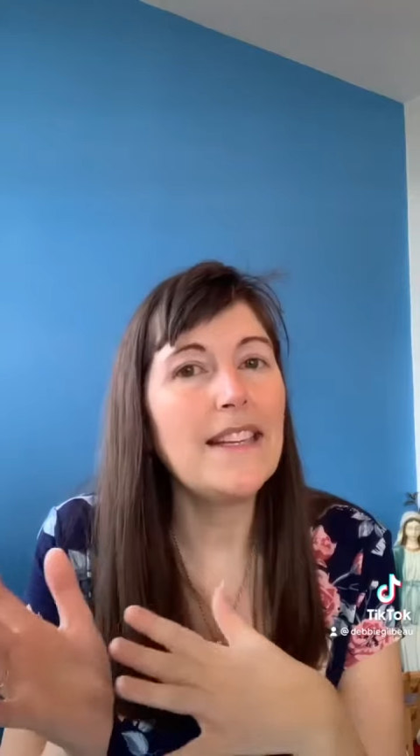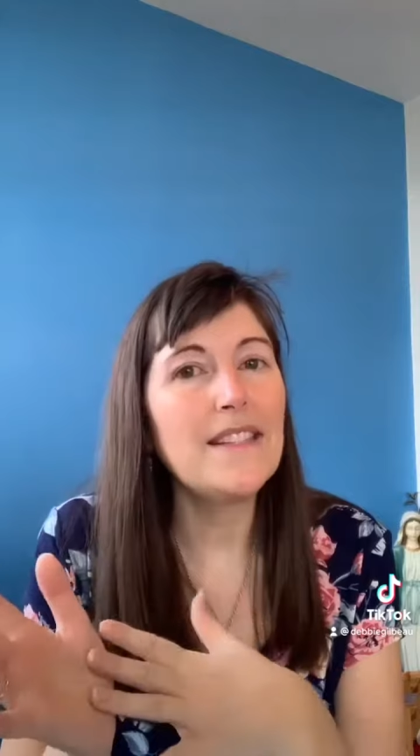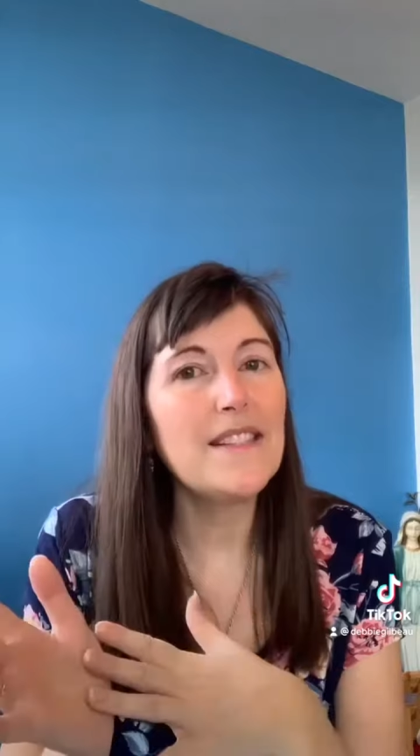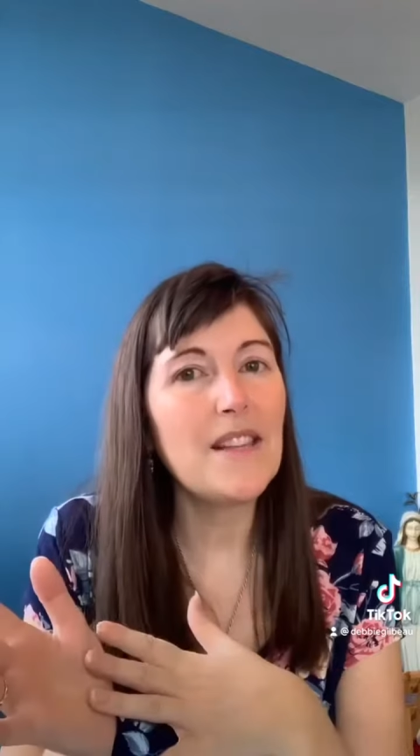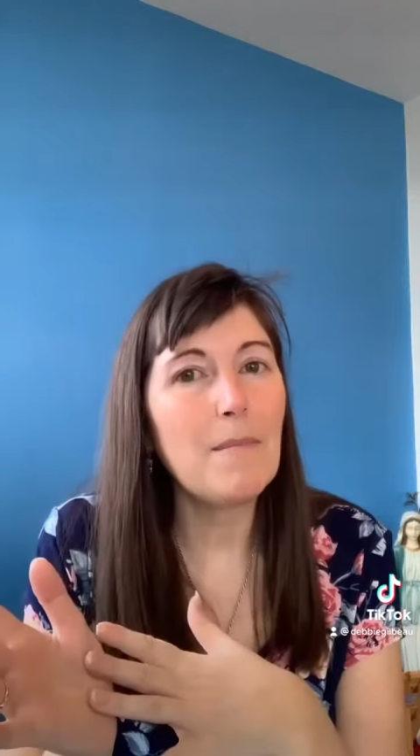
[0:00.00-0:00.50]

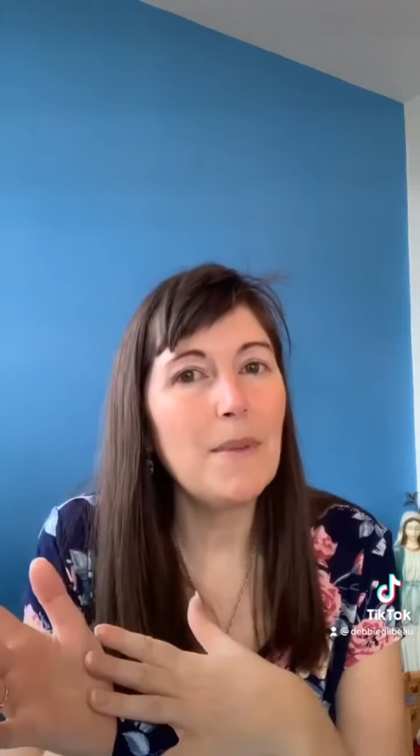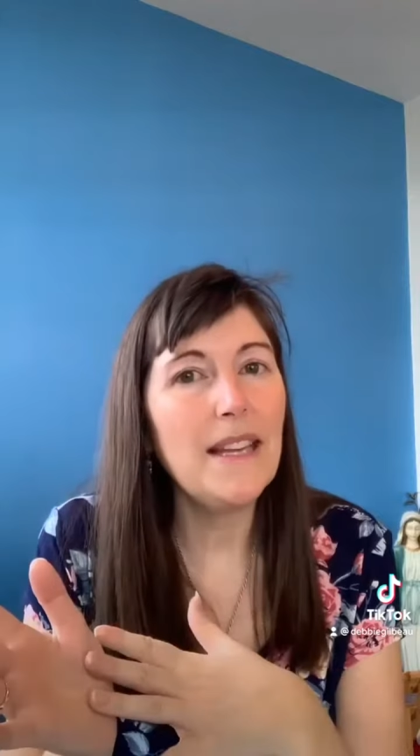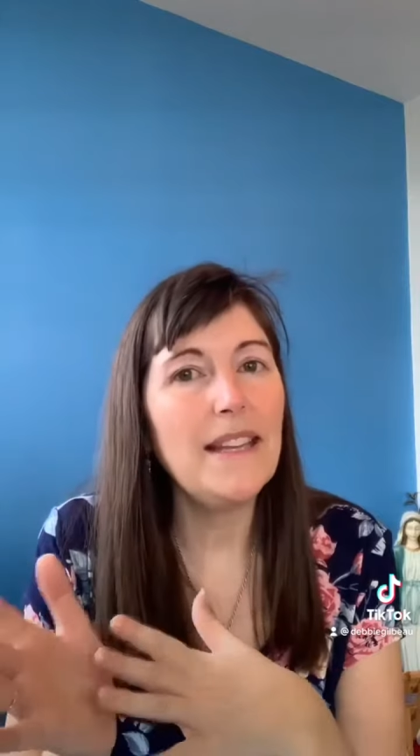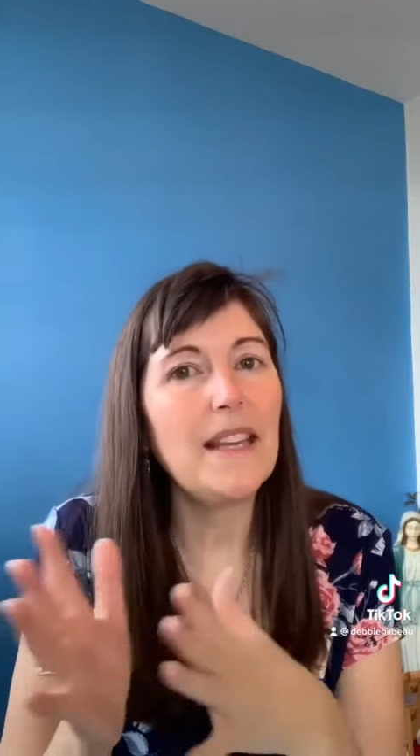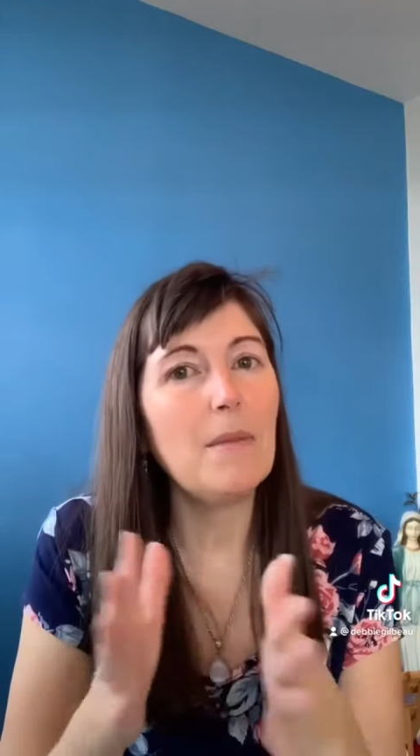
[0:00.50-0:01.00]
to
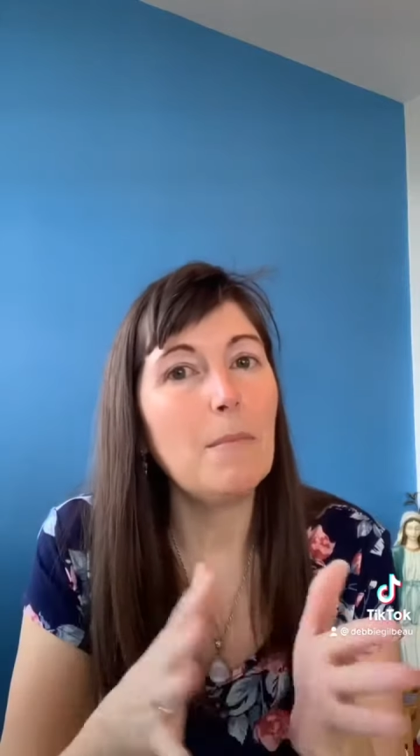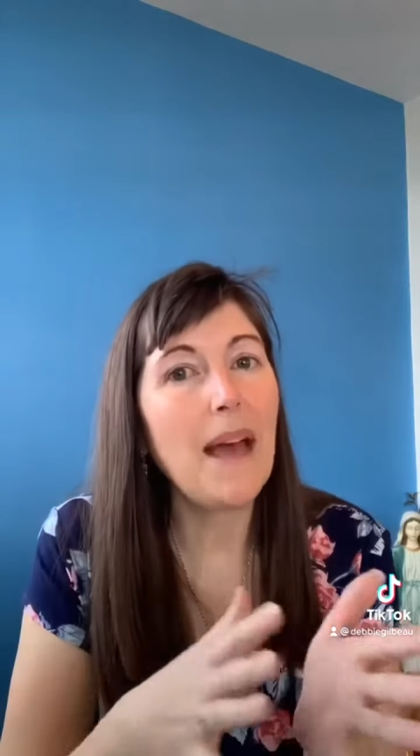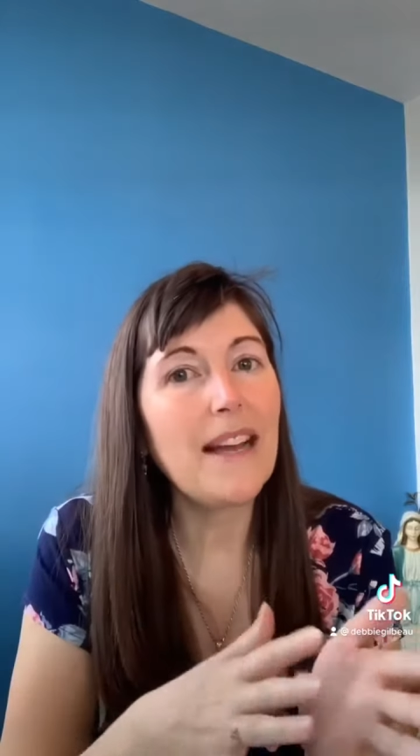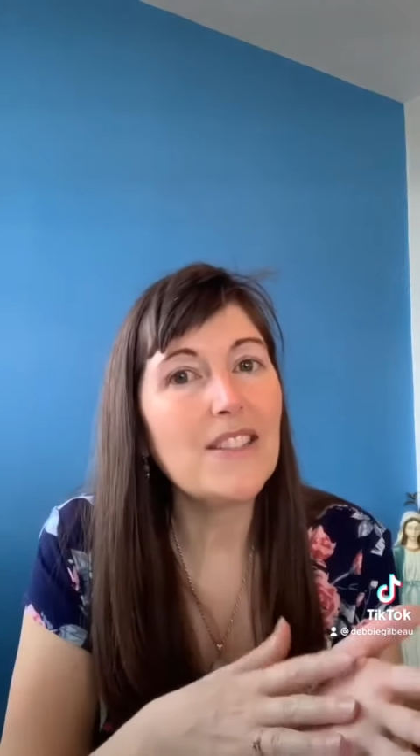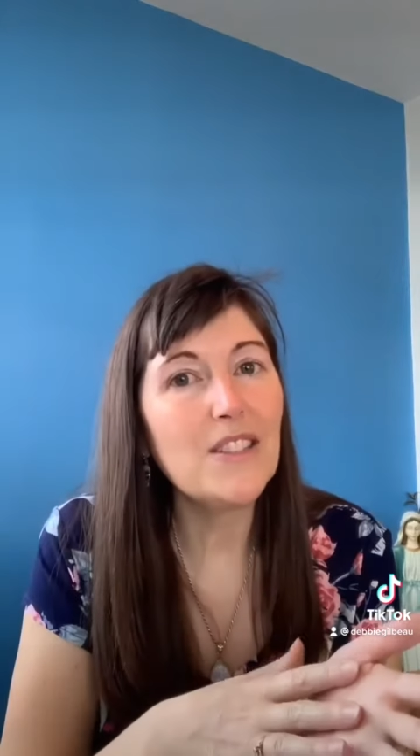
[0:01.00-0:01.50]
somebody, get
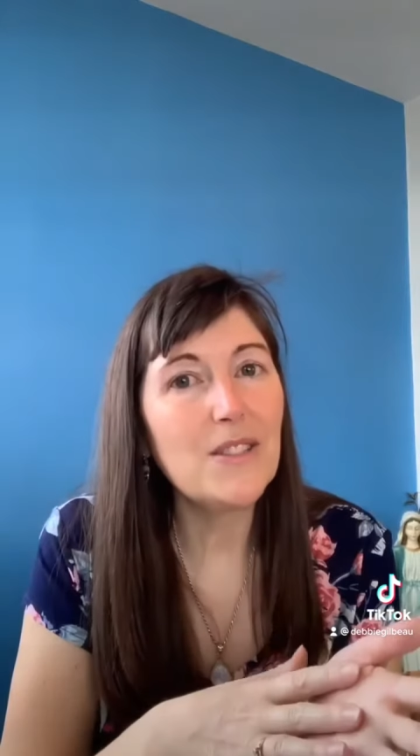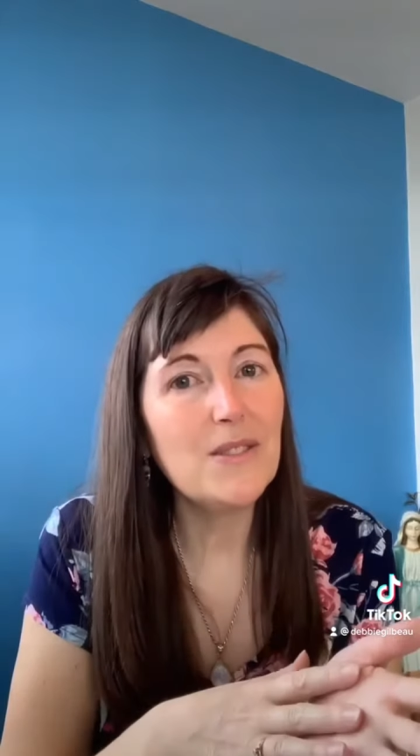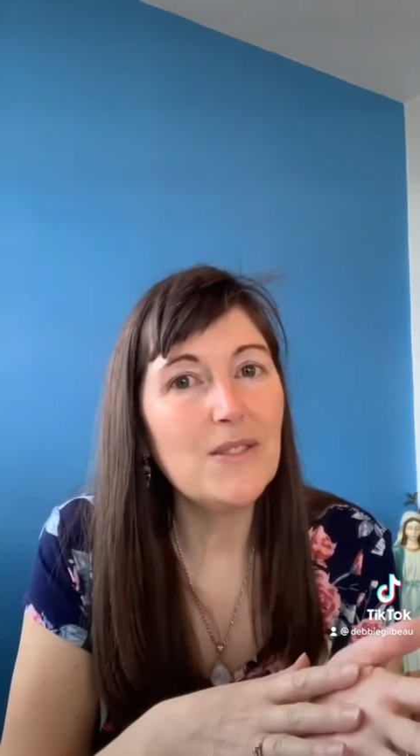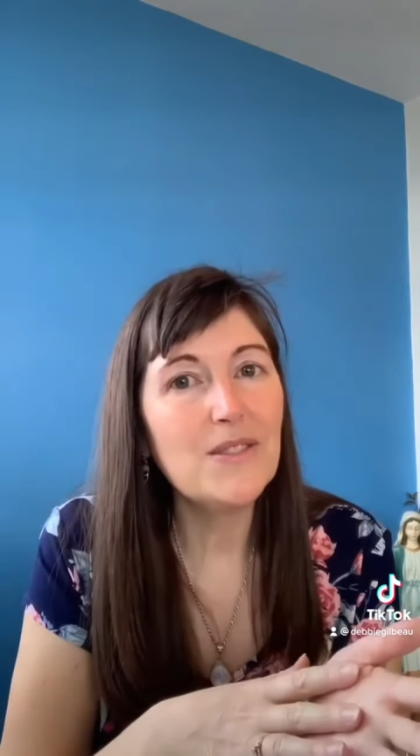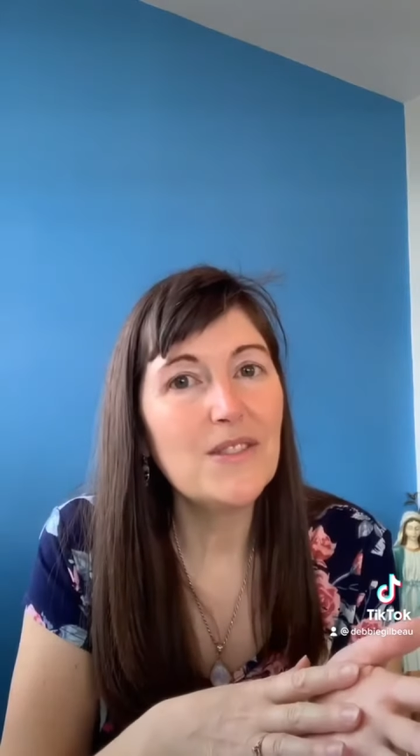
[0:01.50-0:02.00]
back to,